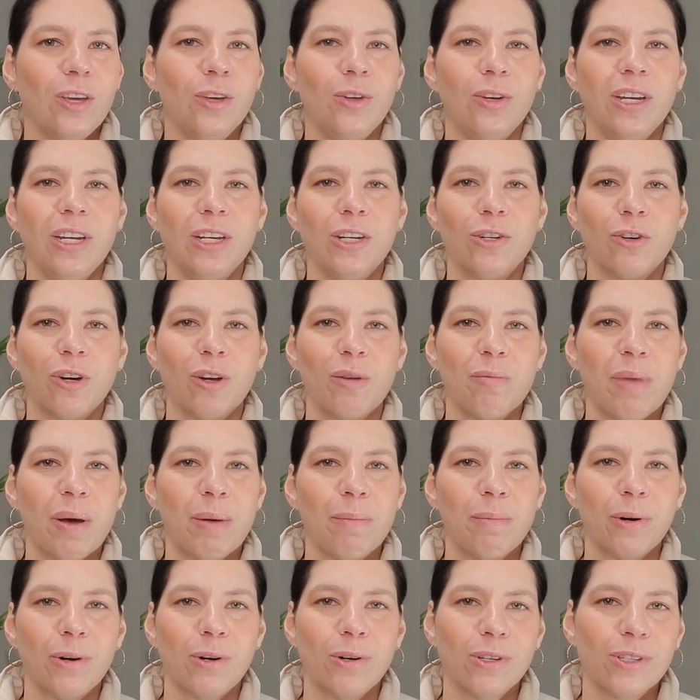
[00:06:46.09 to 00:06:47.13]
you need to
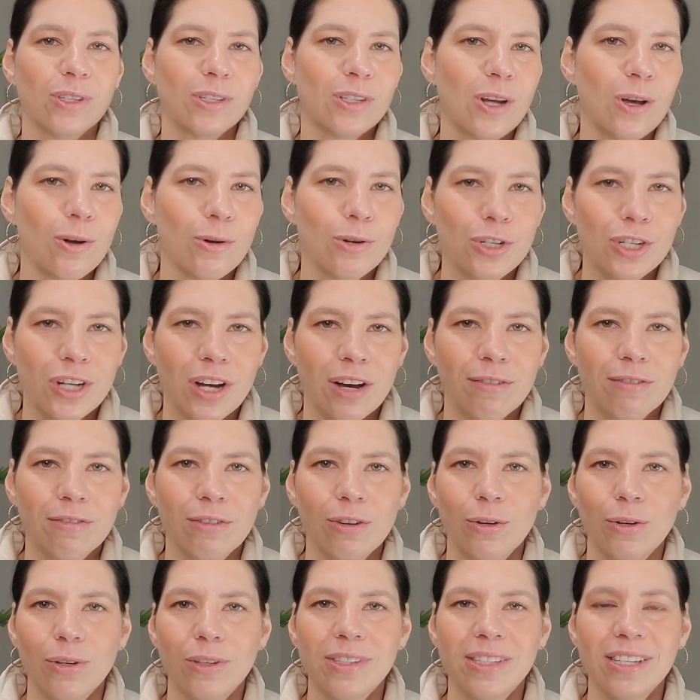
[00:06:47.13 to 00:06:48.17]
remember snow
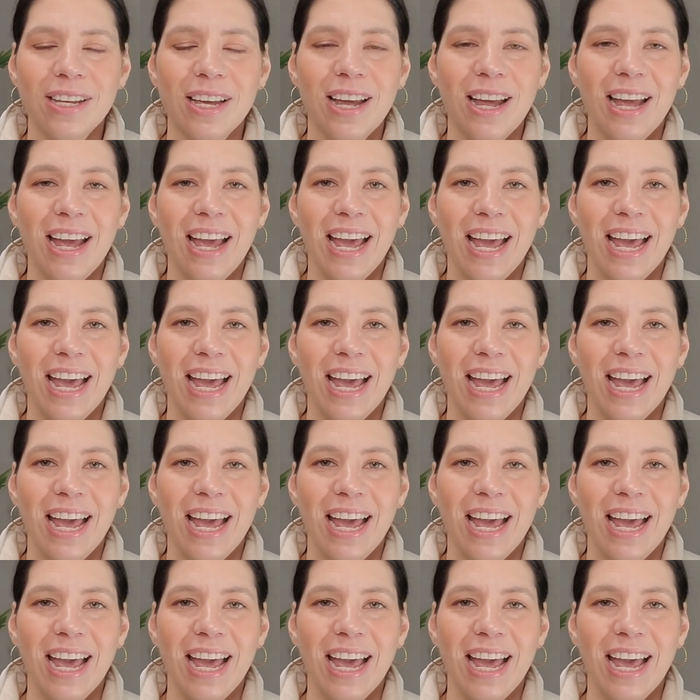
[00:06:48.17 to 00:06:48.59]
shovels,